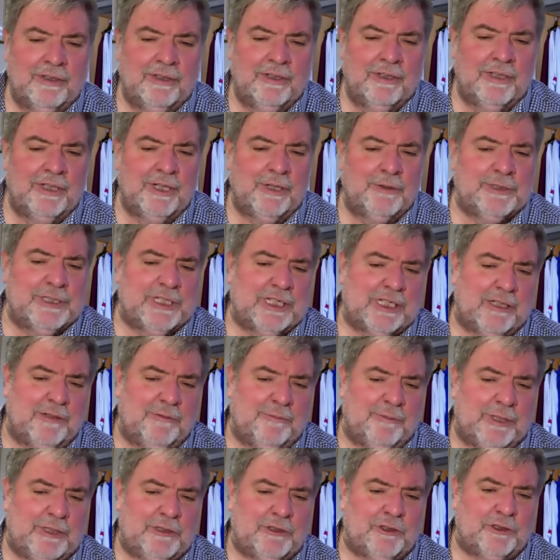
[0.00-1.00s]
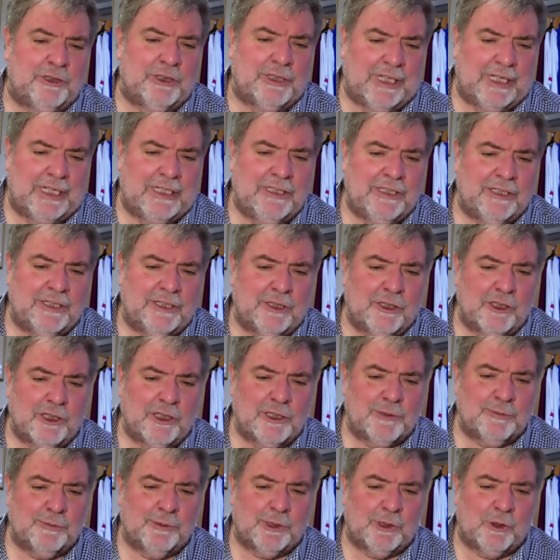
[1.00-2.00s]
There is a conventional end to the
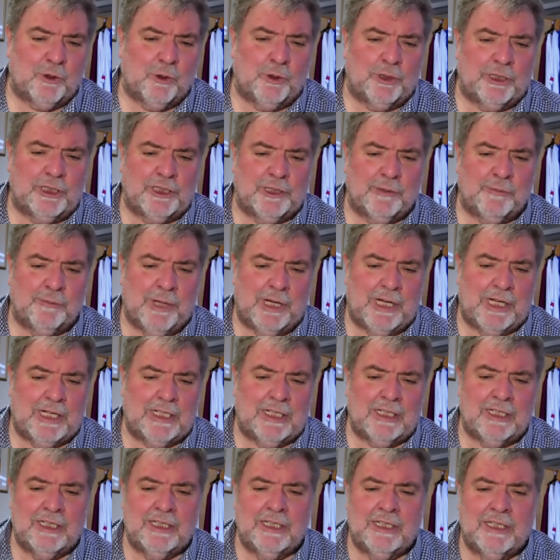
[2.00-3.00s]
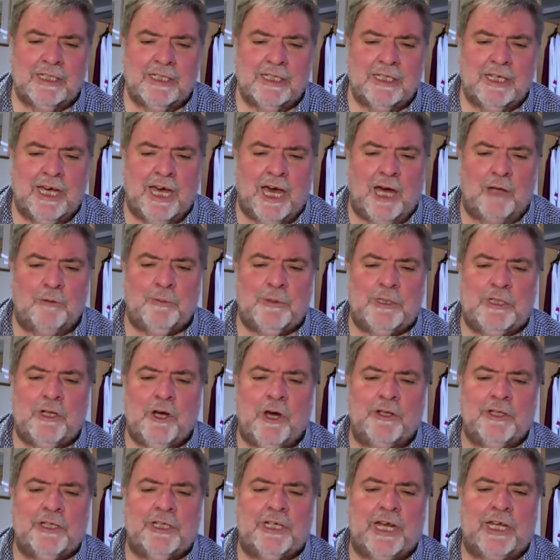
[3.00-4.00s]
Gospel according to Mark, and we know
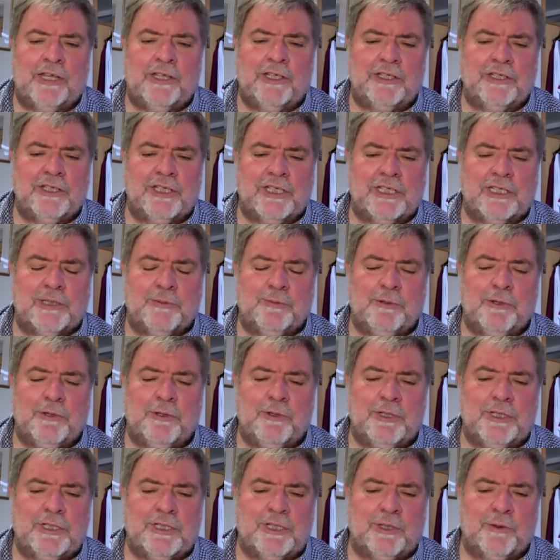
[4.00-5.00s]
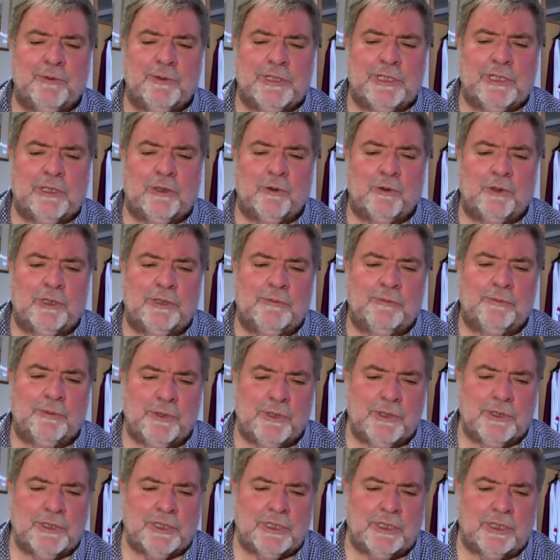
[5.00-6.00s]
that others experienced the risen Lord in
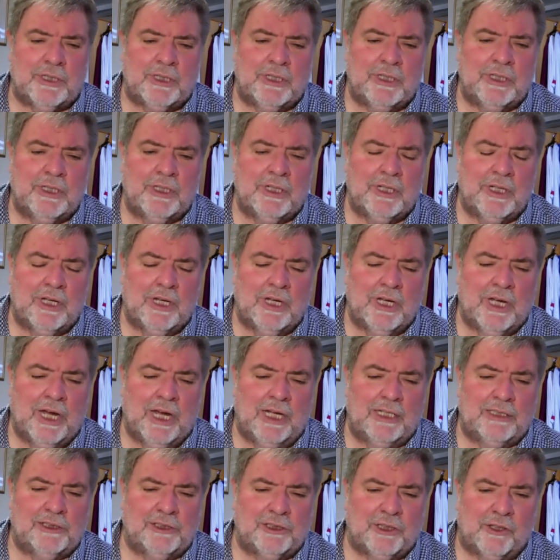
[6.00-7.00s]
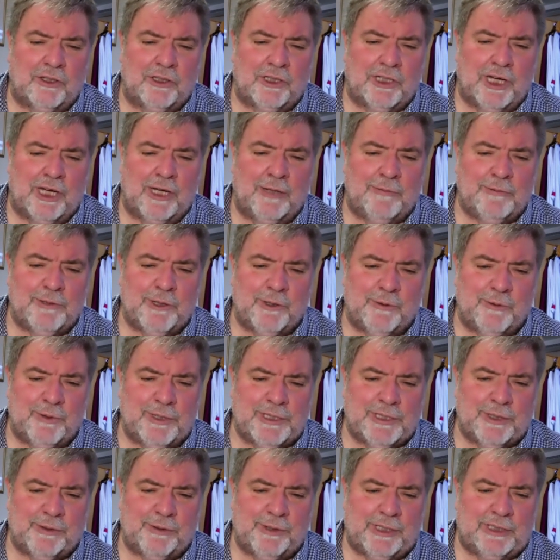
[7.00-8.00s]
person and so came to
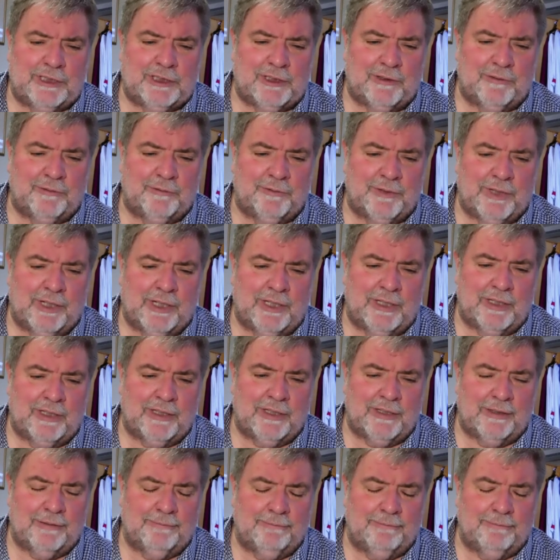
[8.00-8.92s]
resurrection faith.